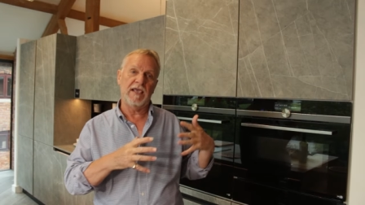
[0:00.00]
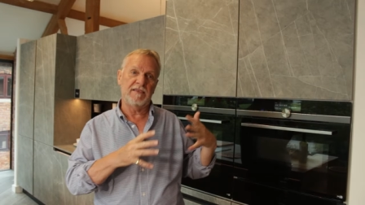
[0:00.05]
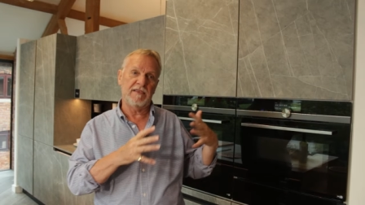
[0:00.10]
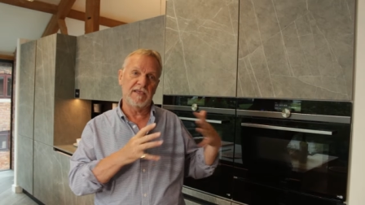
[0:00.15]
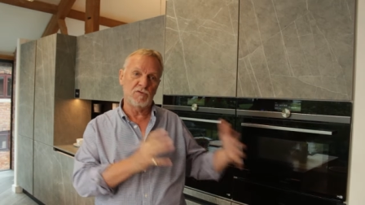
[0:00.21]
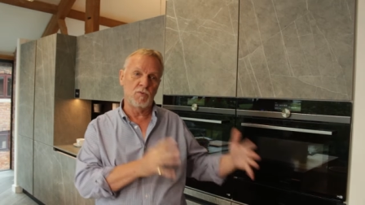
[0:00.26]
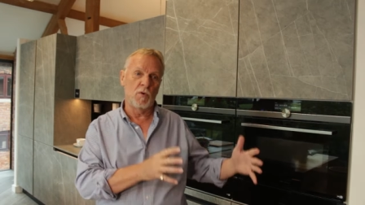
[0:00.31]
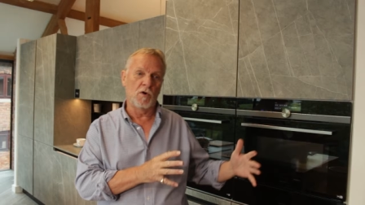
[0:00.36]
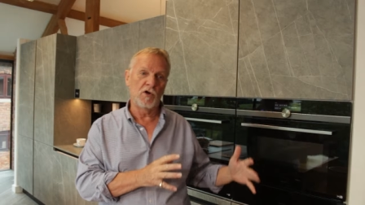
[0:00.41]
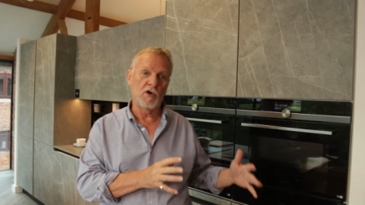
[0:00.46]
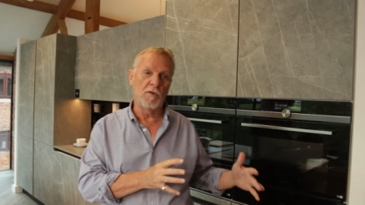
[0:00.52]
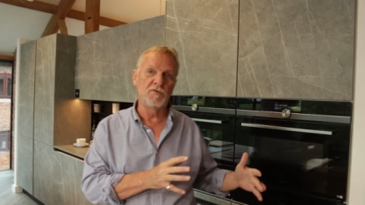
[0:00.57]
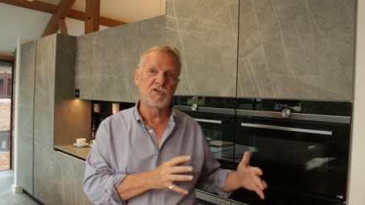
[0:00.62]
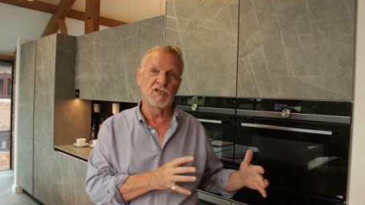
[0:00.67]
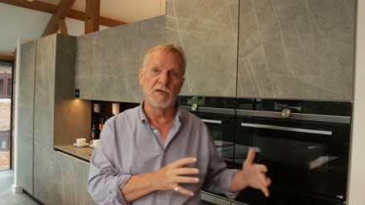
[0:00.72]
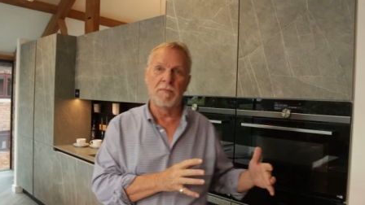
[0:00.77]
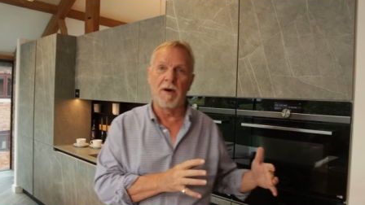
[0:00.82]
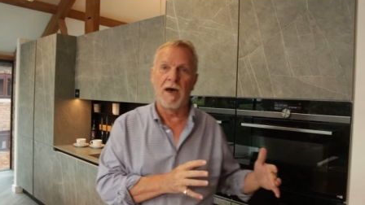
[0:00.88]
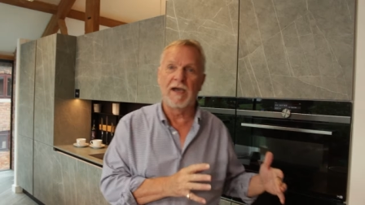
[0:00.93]
this one
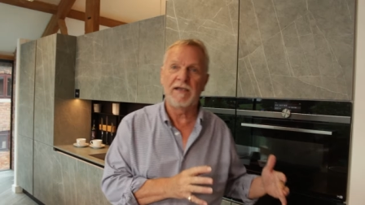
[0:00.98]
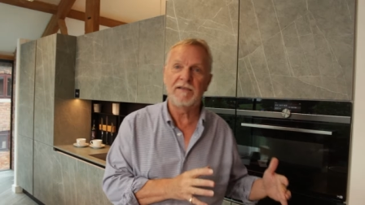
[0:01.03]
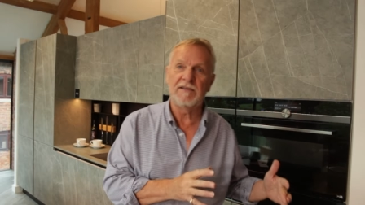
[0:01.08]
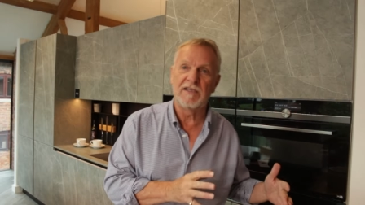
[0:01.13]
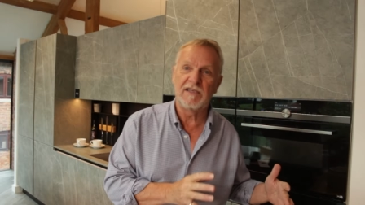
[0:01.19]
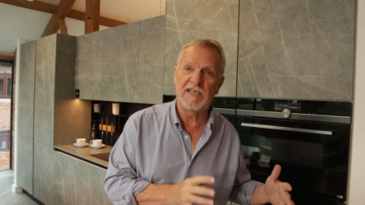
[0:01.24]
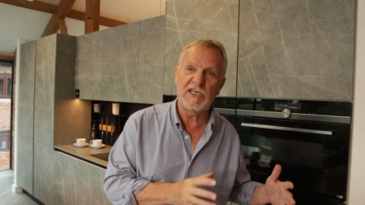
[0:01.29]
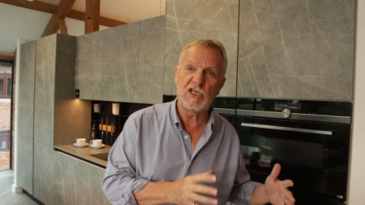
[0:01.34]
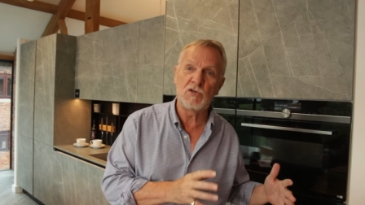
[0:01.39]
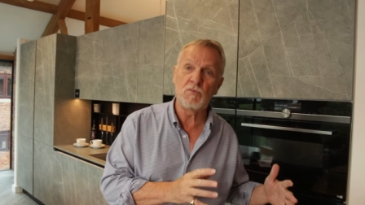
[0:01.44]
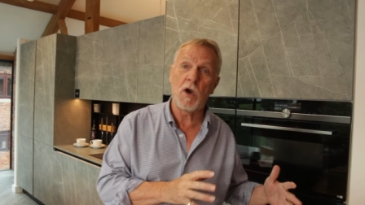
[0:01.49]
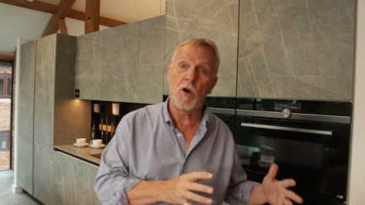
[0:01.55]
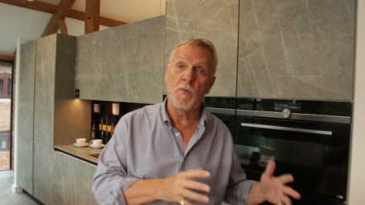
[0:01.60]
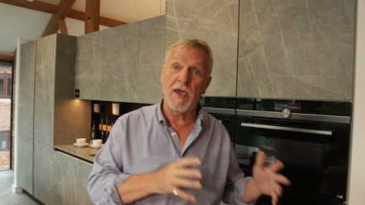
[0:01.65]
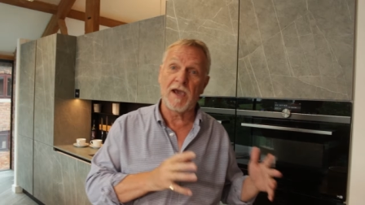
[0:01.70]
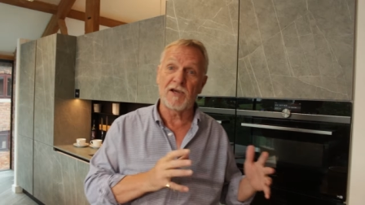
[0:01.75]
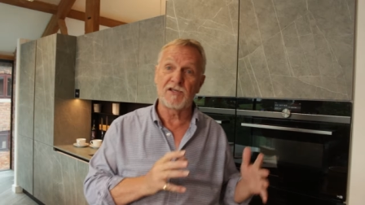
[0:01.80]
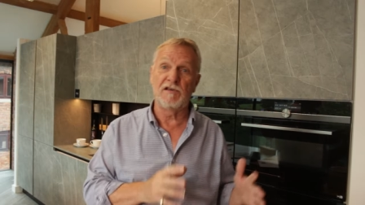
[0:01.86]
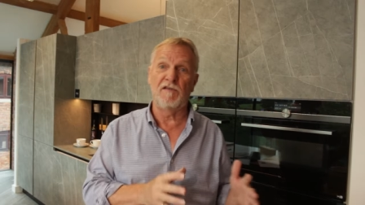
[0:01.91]
comes to mind and this is where
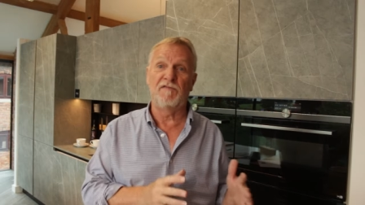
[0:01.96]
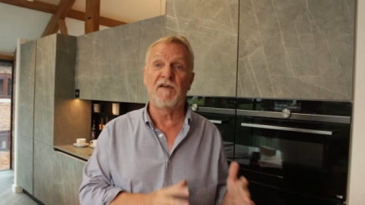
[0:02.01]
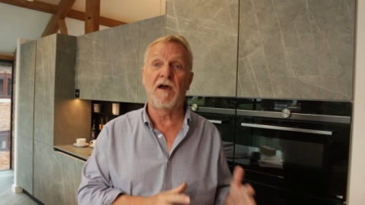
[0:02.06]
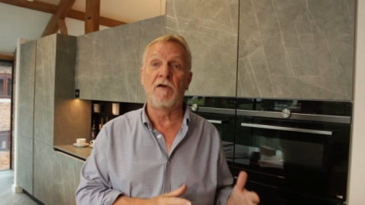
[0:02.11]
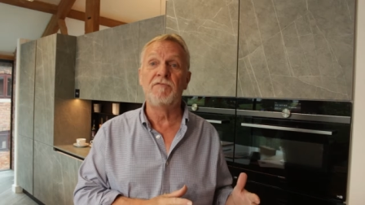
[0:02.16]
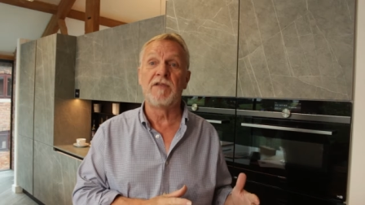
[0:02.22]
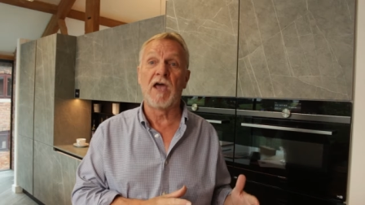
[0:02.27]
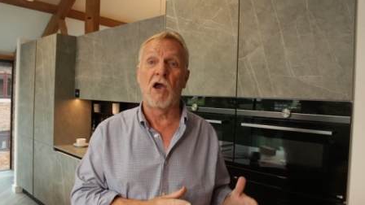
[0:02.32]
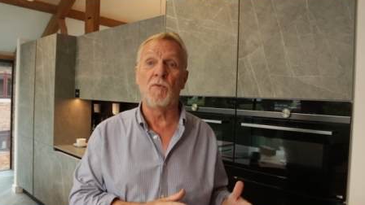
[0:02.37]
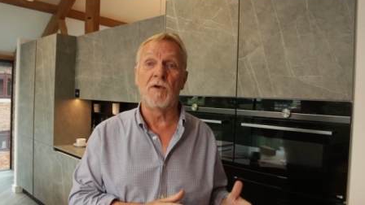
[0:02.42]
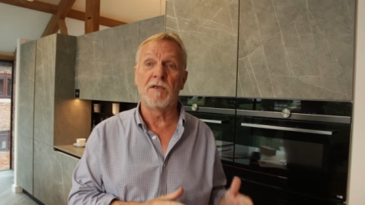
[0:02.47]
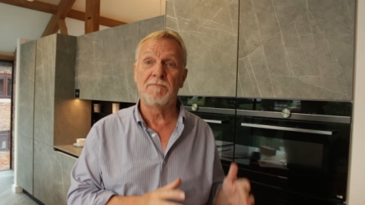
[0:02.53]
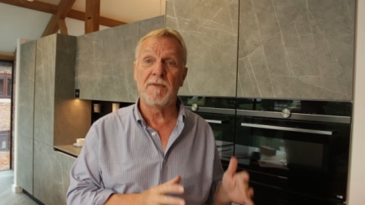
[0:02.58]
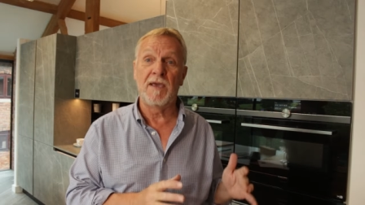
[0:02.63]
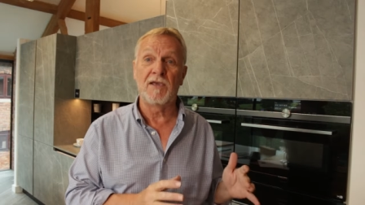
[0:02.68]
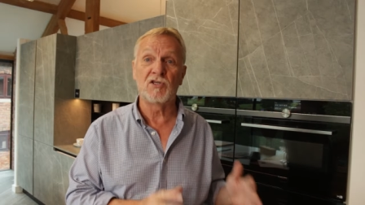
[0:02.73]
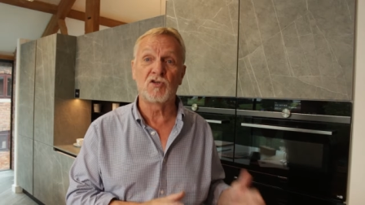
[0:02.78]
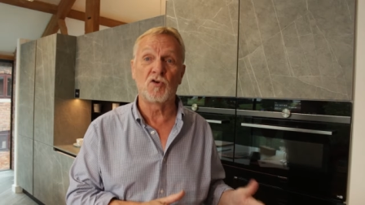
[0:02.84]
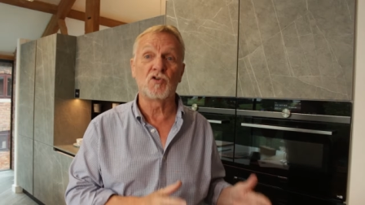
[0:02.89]
we actually found out we'd
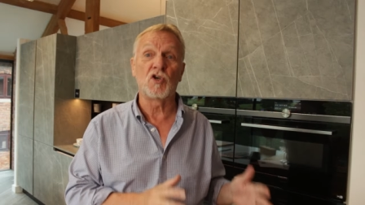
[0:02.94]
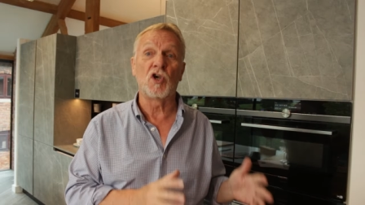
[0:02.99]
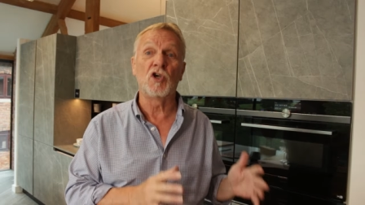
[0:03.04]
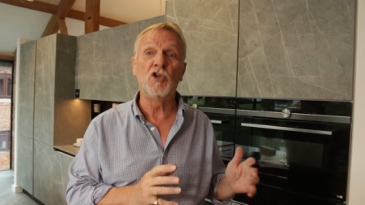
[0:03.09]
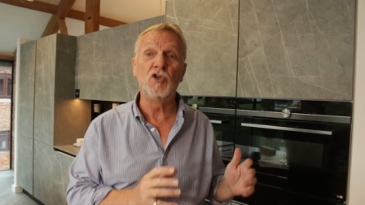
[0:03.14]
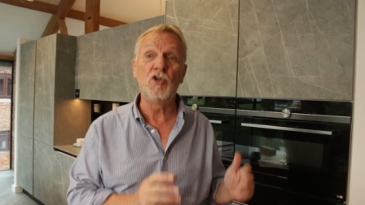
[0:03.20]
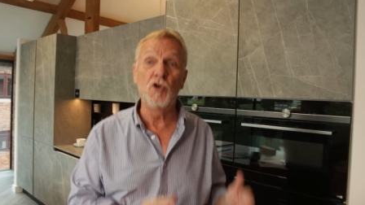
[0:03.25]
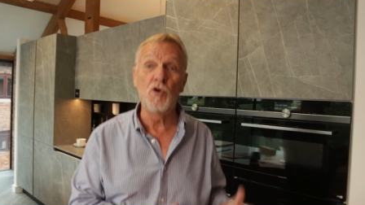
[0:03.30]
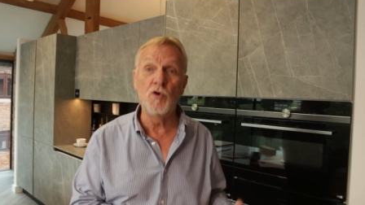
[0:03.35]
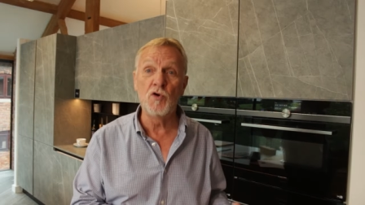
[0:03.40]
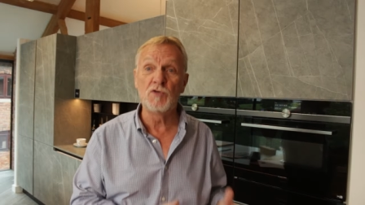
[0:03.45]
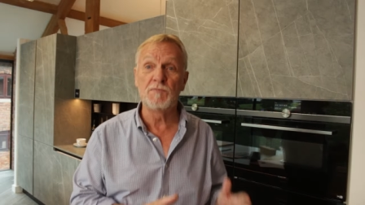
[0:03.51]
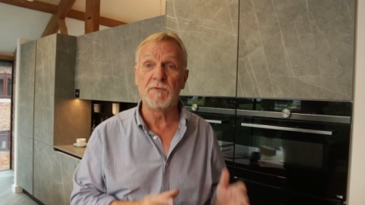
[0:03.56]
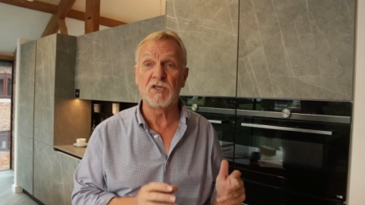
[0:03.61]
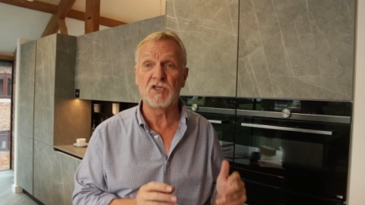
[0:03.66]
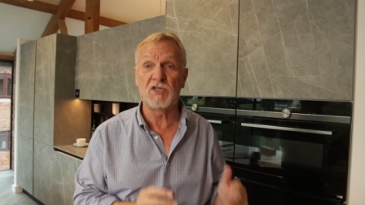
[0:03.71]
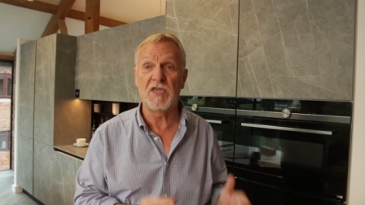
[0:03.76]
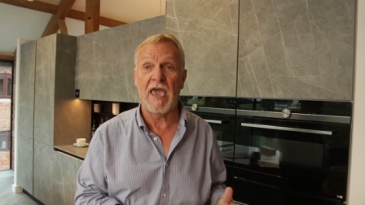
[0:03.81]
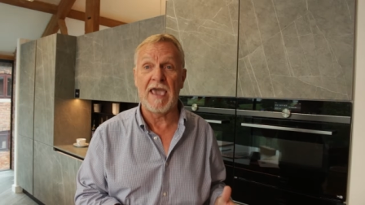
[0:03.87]
made such a huge
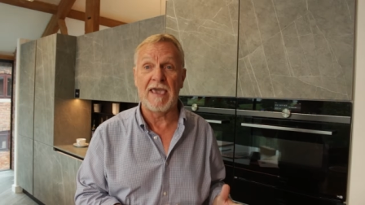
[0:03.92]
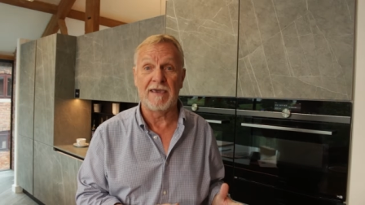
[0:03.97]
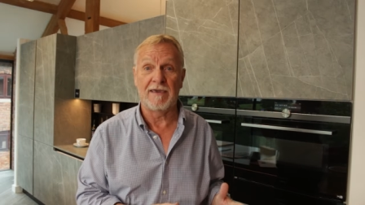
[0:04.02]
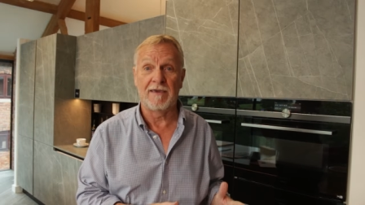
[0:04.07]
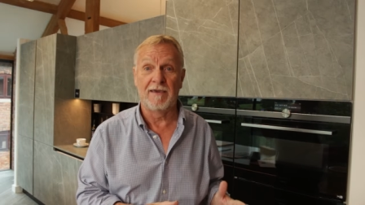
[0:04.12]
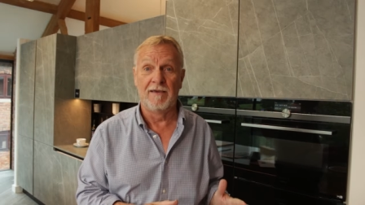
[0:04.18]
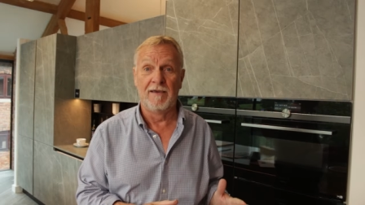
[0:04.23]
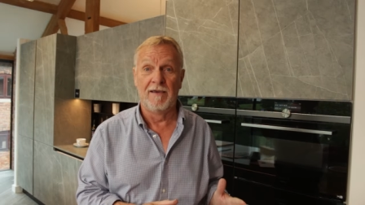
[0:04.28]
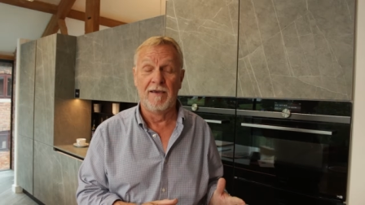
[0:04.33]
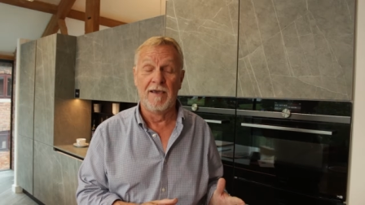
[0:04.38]
mistake.